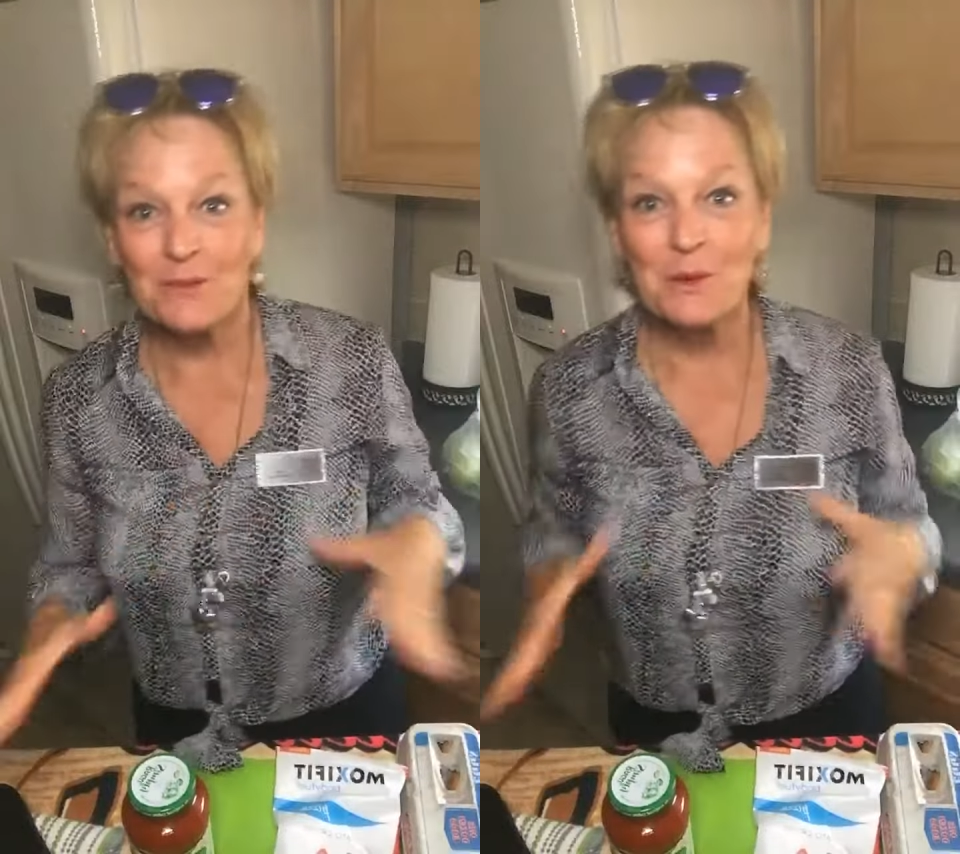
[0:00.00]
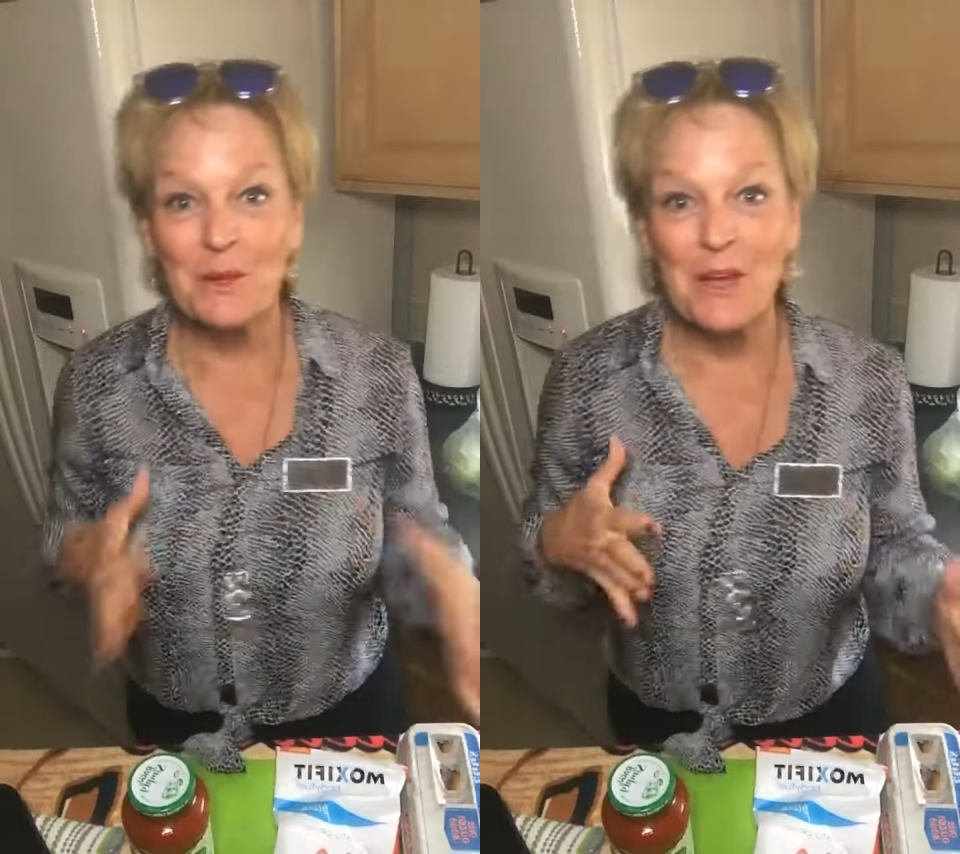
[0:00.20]

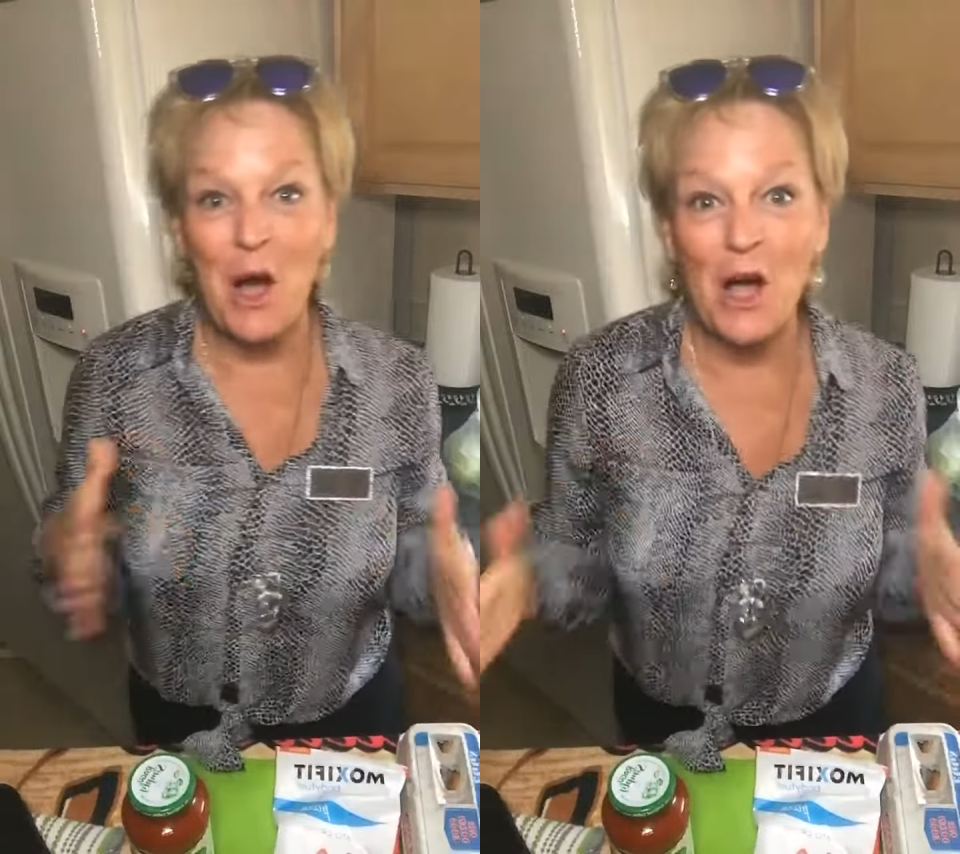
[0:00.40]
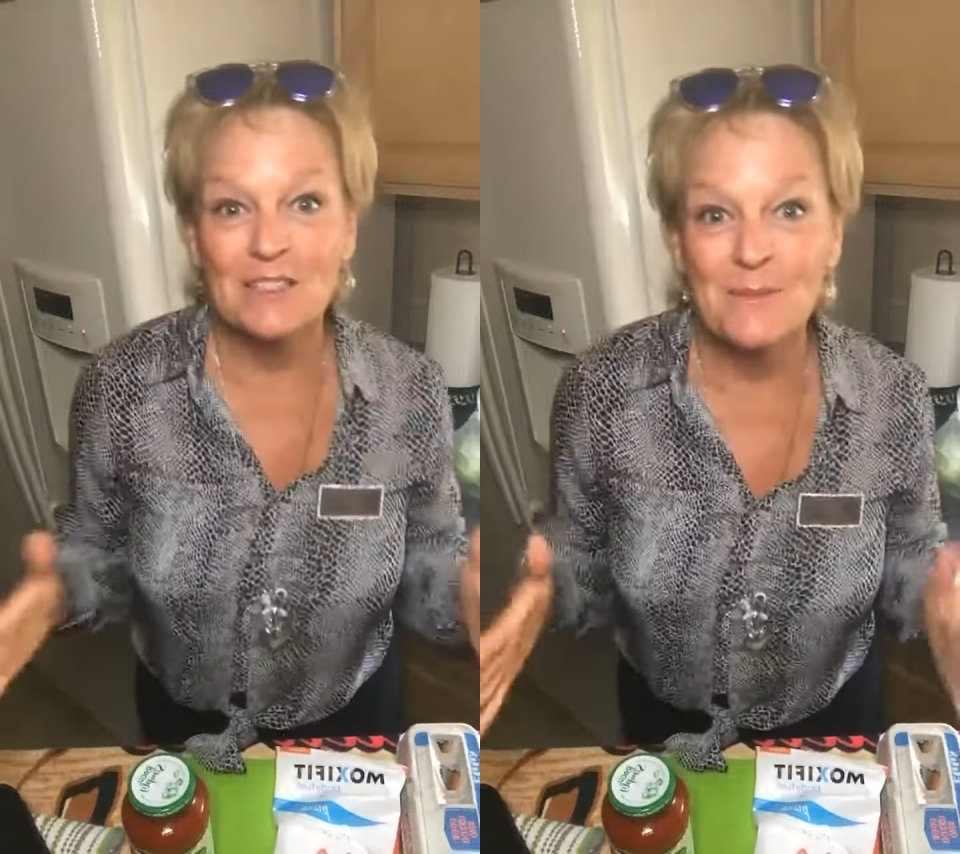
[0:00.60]
really
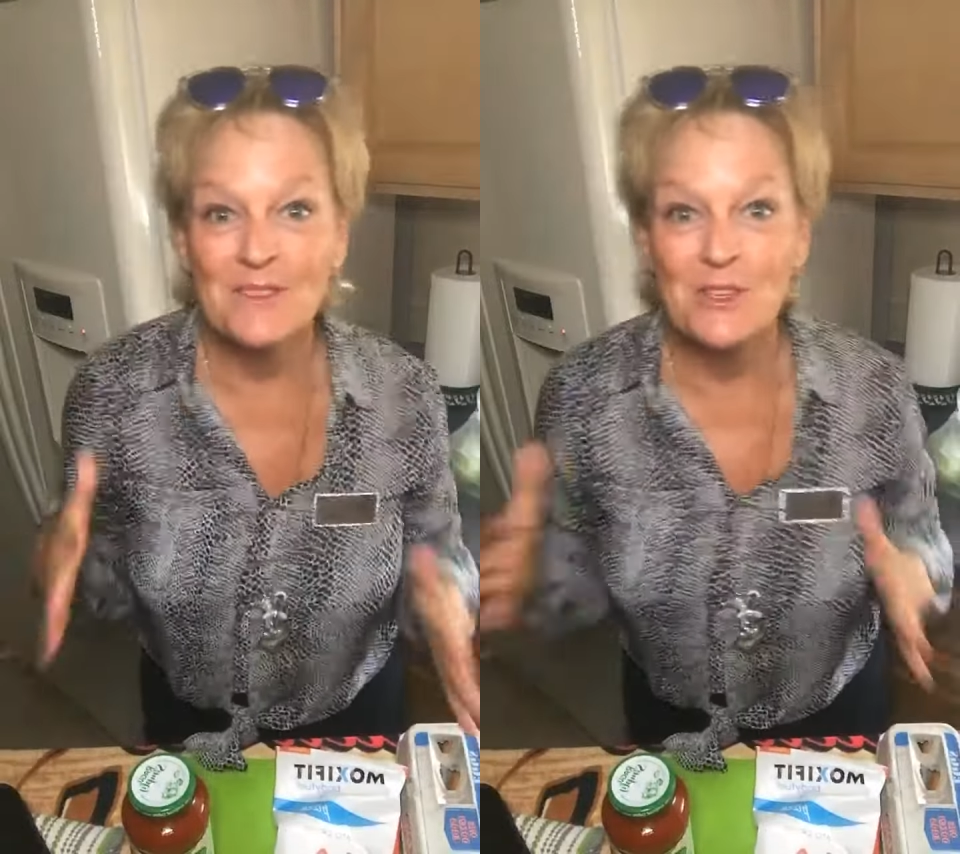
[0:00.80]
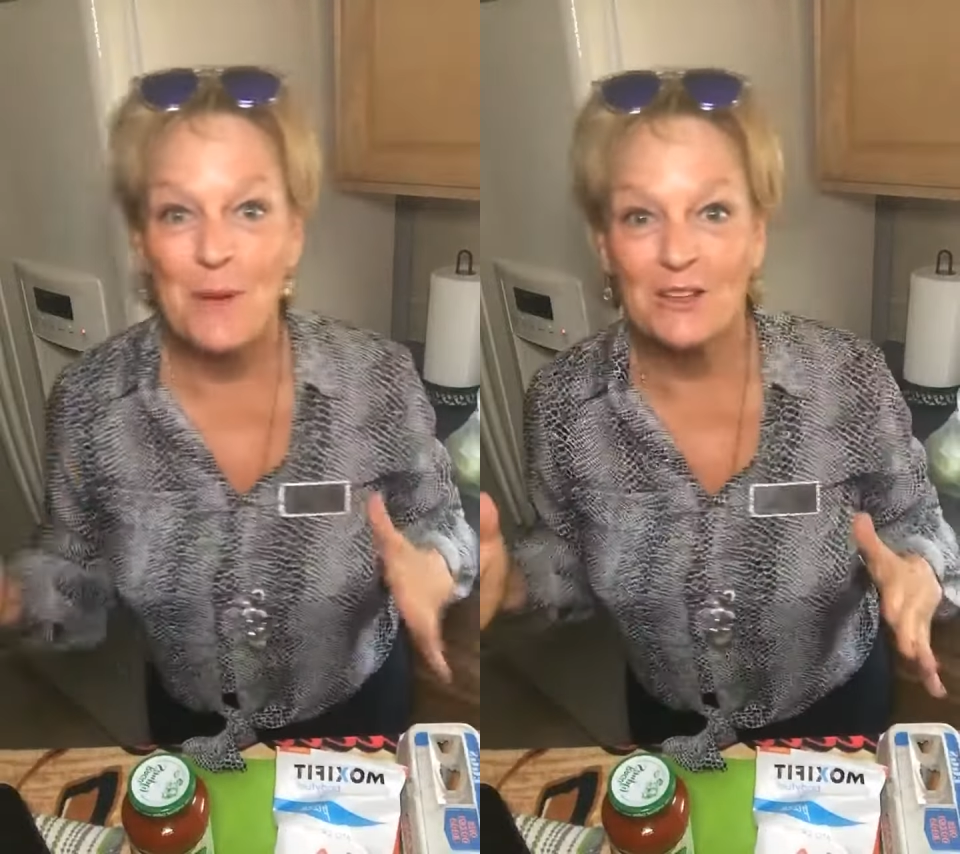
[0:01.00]
awesome and
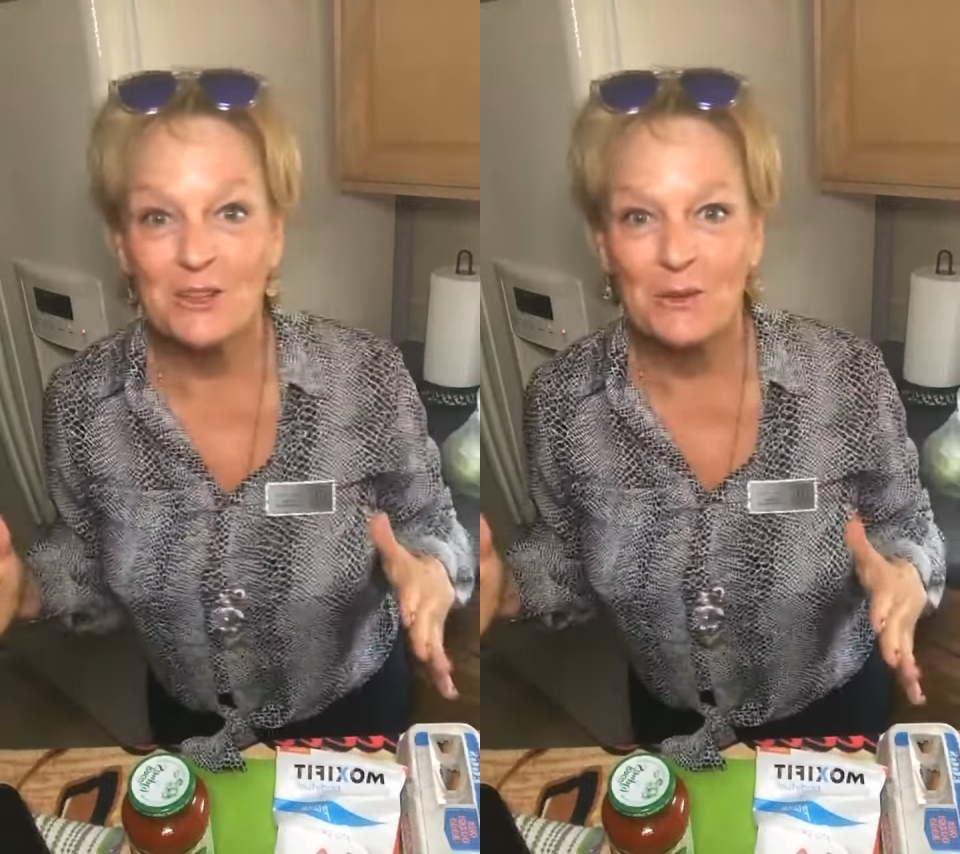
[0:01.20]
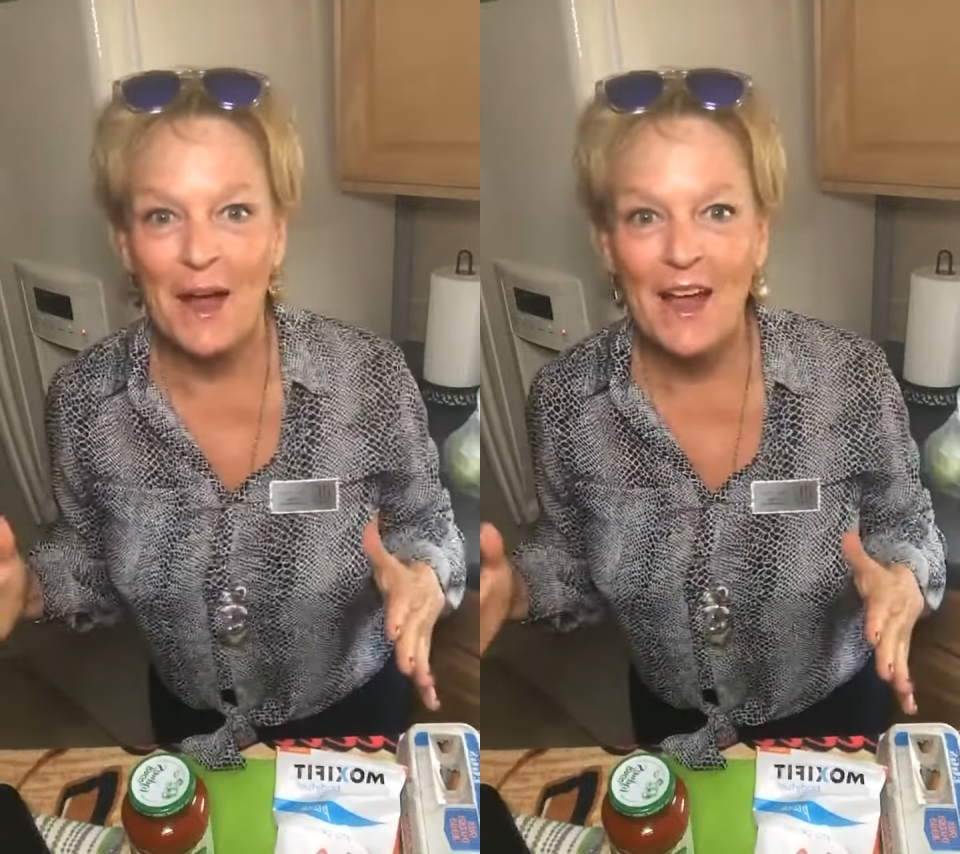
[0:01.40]
special,
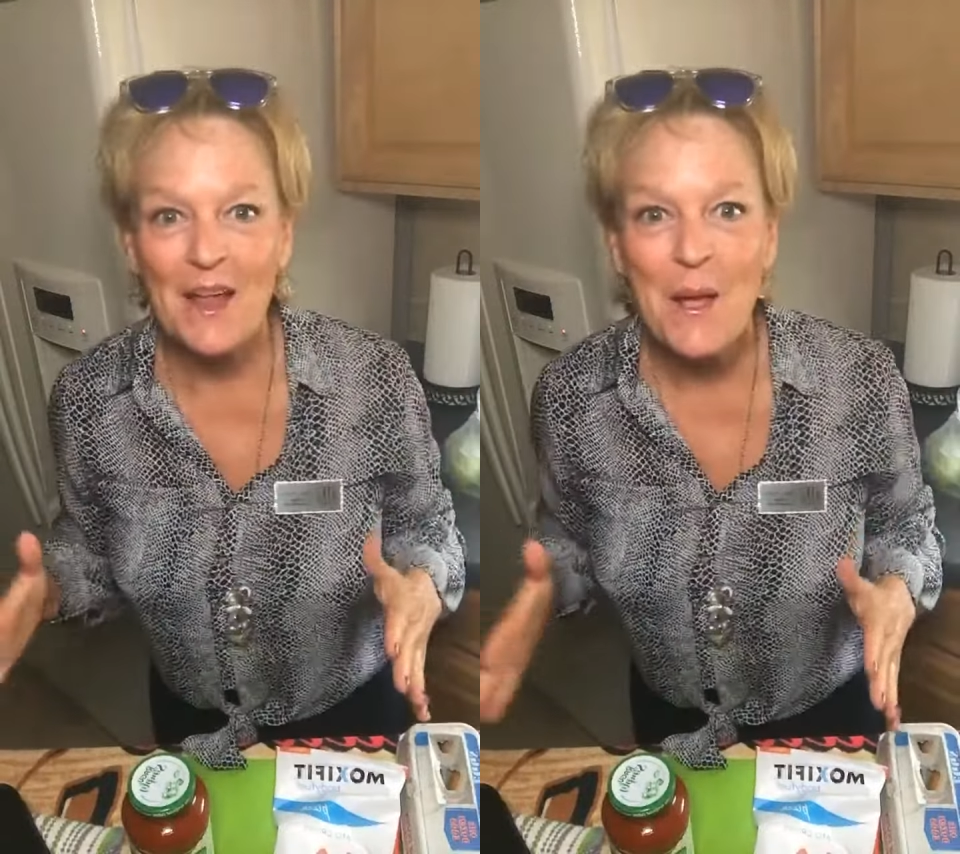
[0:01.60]
right?